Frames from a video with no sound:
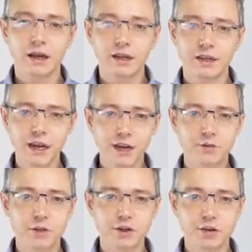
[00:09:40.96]
In
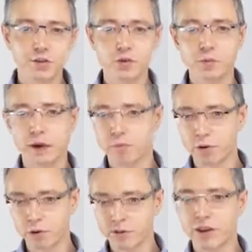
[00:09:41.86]
case we assume a
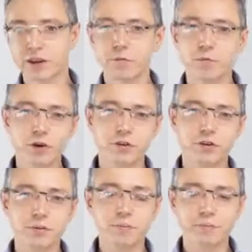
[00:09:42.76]
polygenic
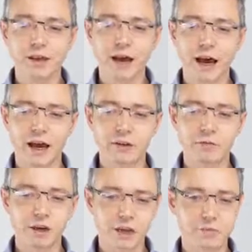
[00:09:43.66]
model, and
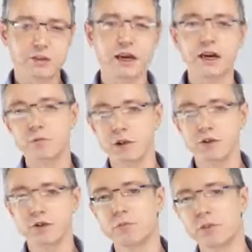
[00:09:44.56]
when I'm saying we
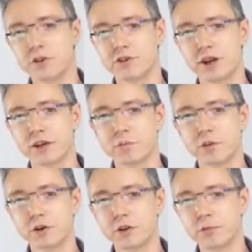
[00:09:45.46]
assume polygenic
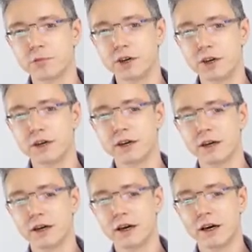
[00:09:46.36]
model,
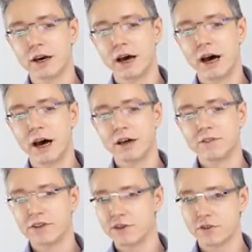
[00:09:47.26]

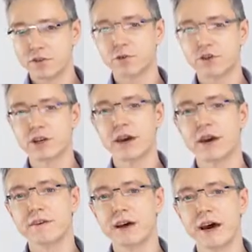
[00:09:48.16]
this is to
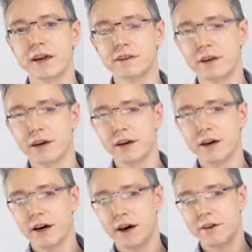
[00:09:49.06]
say that
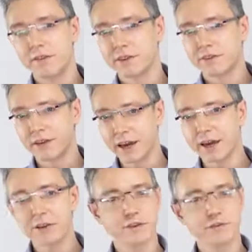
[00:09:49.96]
the
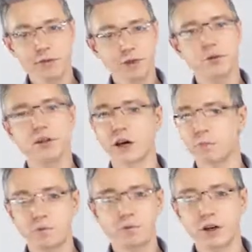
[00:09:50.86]
trait, the
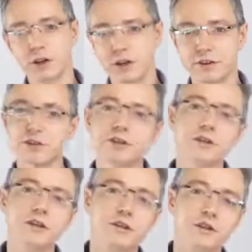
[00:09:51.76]
phenotype we are
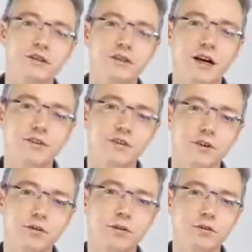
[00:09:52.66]
considering is under
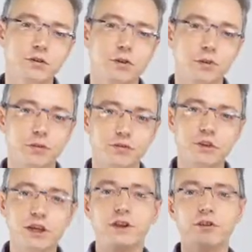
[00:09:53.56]
the control of
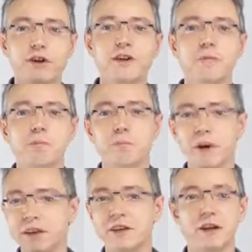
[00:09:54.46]
really
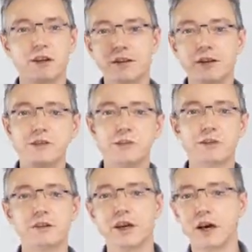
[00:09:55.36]
many
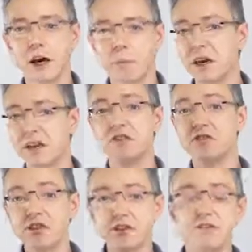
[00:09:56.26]
alleles, many
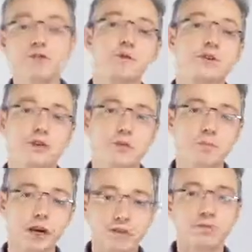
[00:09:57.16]
genes which are
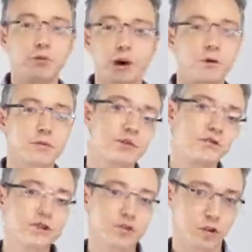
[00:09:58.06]
spread throughout the
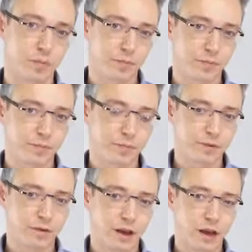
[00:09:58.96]
genome.
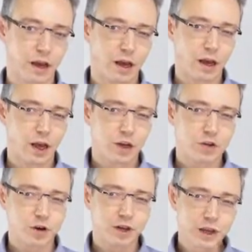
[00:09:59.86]

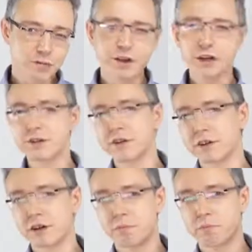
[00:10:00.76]
So if we
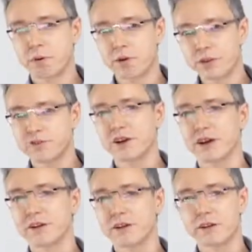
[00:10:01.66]
consider a
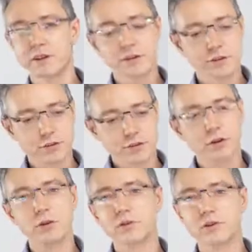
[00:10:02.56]
polygenically
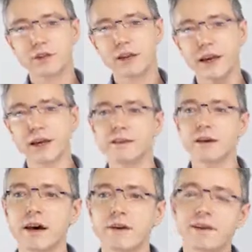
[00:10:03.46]
controlled trait,
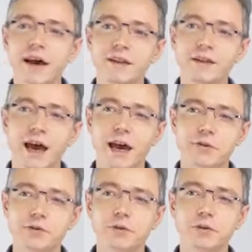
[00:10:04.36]
then
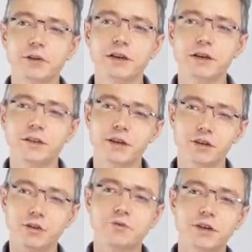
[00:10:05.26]
actually the
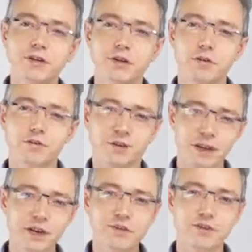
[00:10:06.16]
coefficient of
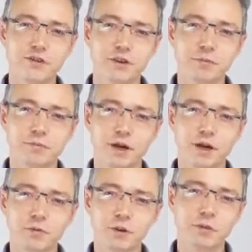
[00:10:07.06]
relationship
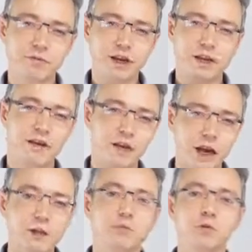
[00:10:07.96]
will be very
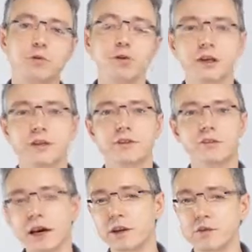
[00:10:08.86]
helpful in
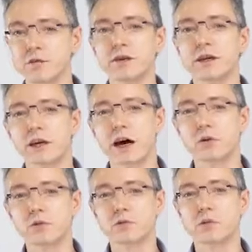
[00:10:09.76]
trying to figure
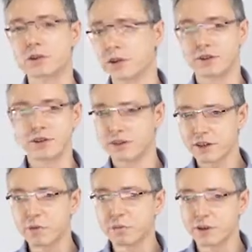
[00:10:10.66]
out what is the
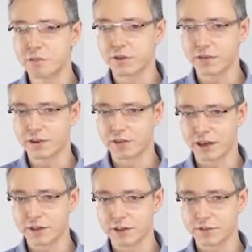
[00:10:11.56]
resemblance between
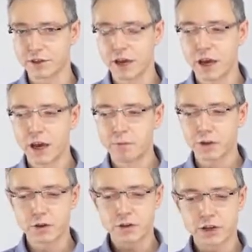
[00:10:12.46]
relatives.
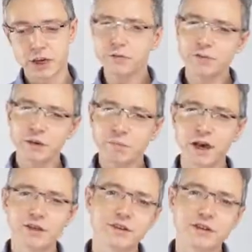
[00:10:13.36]
Because if we
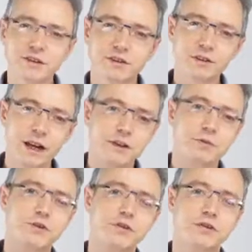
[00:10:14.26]
imagine a trait
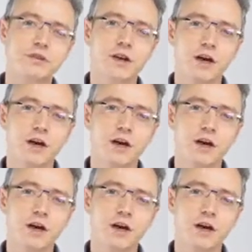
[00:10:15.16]
which is